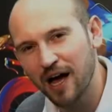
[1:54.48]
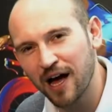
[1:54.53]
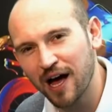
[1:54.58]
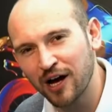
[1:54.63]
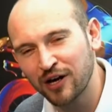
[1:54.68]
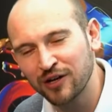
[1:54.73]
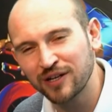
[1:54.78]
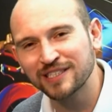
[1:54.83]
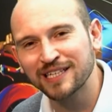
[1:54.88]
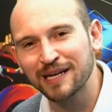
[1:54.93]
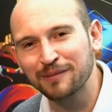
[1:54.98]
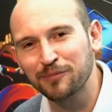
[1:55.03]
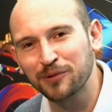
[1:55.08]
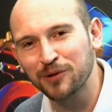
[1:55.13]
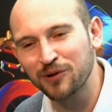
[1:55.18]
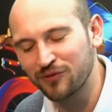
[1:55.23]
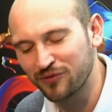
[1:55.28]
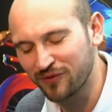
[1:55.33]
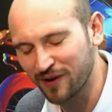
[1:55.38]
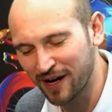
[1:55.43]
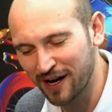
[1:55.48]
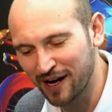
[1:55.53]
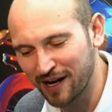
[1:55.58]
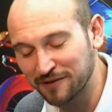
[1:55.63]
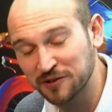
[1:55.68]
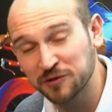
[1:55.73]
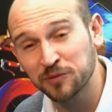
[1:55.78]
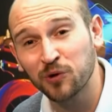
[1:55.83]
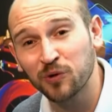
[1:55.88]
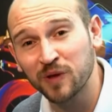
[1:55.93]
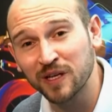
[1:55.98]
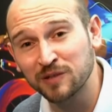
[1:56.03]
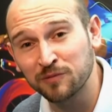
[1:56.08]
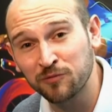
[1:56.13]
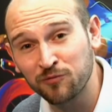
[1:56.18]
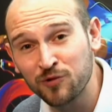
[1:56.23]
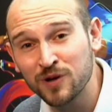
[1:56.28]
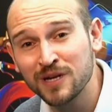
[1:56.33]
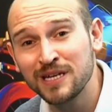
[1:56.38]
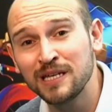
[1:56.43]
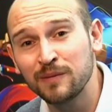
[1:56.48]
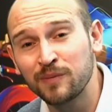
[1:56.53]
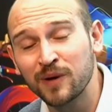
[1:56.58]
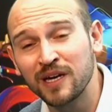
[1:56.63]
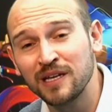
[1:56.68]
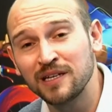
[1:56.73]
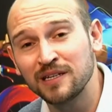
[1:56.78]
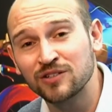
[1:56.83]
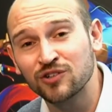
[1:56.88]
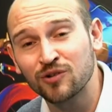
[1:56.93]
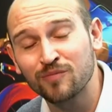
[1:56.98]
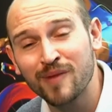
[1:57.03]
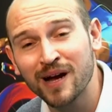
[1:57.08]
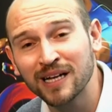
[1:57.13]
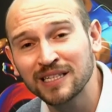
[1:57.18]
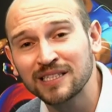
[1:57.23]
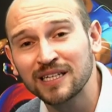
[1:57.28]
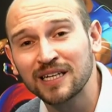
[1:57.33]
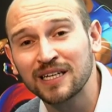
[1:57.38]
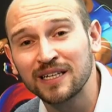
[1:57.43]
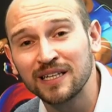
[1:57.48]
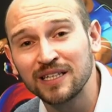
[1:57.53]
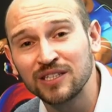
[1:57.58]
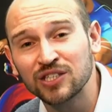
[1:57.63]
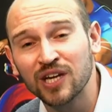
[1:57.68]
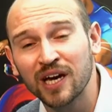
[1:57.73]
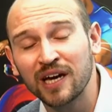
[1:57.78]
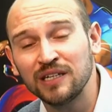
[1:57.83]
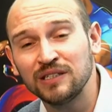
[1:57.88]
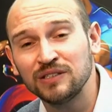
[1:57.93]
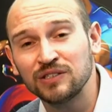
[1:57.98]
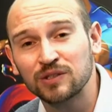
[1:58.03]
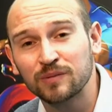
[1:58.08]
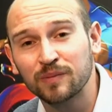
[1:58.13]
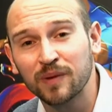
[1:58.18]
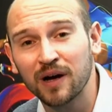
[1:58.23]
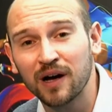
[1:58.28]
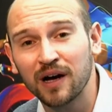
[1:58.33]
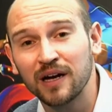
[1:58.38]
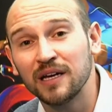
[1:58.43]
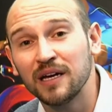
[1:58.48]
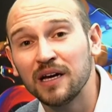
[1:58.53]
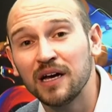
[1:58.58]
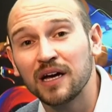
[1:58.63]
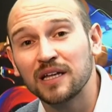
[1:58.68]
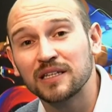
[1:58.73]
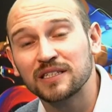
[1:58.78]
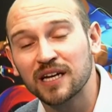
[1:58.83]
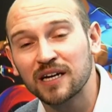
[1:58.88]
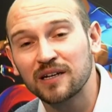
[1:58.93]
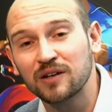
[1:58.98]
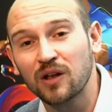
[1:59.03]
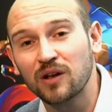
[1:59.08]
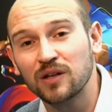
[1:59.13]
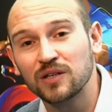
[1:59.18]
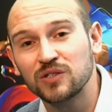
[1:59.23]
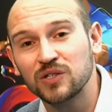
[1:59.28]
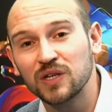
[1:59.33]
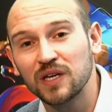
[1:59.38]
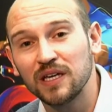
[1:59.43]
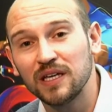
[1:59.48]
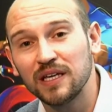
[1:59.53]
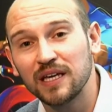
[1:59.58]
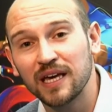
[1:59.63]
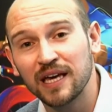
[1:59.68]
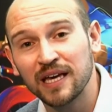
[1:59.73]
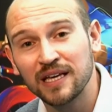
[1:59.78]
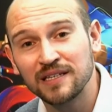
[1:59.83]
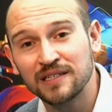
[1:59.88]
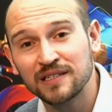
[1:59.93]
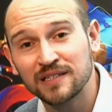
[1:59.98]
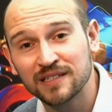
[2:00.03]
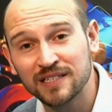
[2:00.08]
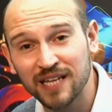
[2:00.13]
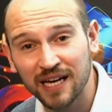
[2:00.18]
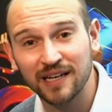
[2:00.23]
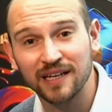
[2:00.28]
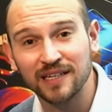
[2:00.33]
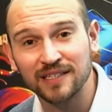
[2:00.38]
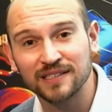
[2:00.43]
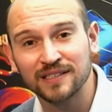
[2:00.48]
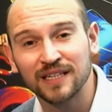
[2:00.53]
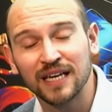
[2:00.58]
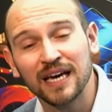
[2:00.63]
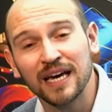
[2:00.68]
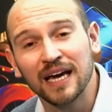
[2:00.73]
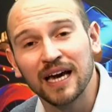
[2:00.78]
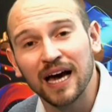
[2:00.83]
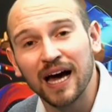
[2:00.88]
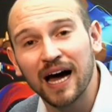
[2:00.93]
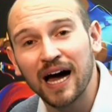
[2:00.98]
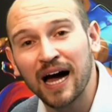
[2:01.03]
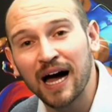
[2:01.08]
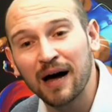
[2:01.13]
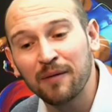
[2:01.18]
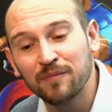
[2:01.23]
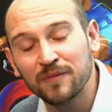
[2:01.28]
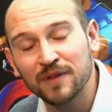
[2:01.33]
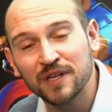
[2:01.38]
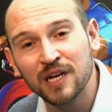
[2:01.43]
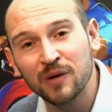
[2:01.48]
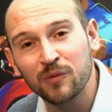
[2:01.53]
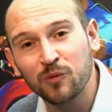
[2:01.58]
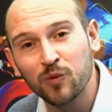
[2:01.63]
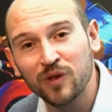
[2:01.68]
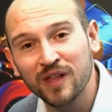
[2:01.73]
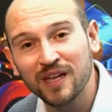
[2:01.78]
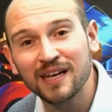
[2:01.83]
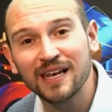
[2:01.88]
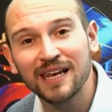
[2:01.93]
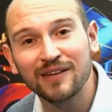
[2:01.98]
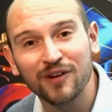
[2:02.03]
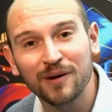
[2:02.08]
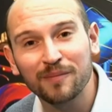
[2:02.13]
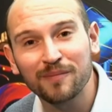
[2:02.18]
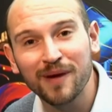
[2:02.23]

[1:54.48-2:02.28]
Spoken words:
A good example of sport that's really been dramatically changed by technology is tennis. Within living